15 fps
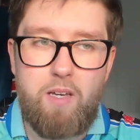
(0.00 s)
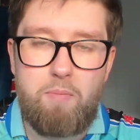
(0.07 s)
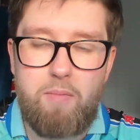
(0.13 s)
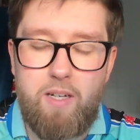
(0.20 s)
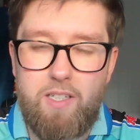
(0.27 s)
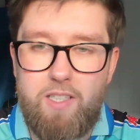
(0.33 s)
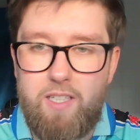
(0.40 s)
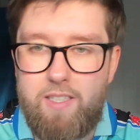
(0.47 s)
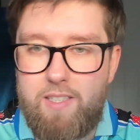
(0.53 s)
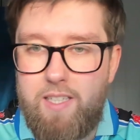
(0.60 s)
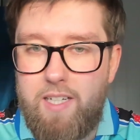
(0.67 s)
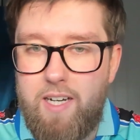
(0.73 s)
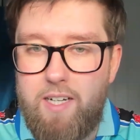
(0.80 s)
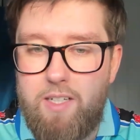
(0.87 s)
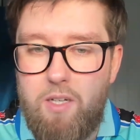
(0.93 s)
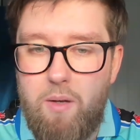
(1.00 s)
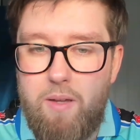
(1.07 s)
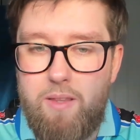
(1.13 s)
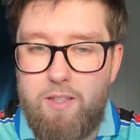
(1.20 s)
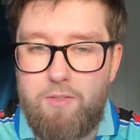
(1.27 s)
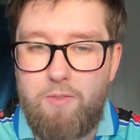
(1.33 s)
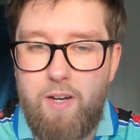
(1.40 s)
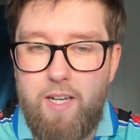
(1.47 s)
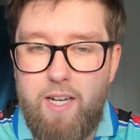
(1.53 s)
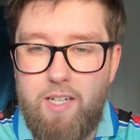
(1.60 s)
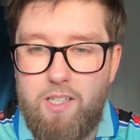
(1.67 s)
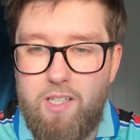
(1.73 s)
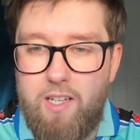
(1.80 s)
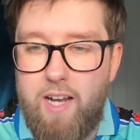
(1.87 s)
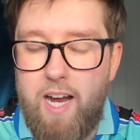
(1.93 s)
Manchester United doing this
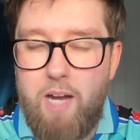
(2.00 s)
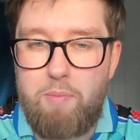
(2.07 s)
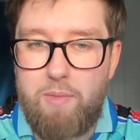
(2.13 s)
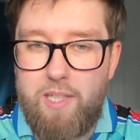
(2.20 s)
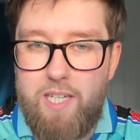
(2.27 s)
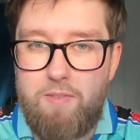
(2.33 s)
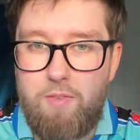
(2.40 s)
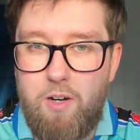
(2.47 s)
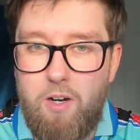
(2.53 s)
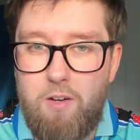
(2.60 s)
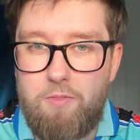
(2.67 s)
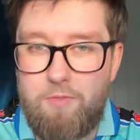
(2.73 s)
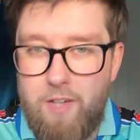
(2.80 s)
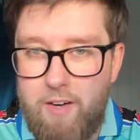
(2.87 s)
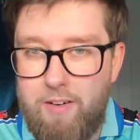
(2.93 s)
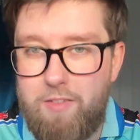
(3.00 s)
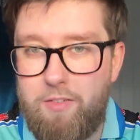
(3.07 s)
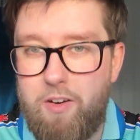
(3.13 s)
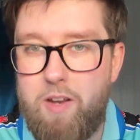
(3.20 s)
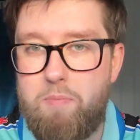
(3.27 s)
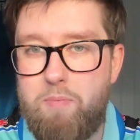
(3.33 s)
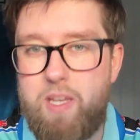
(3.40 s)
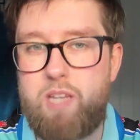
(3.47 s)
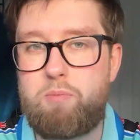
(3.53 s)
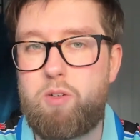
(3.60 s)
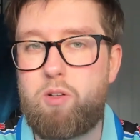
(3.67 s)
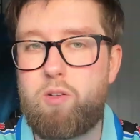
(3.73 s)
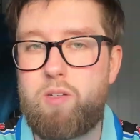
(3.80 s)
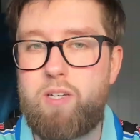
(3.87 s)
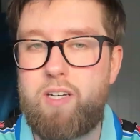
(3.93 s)
financially, I believe, are very, very
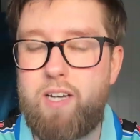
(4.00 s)
minimal.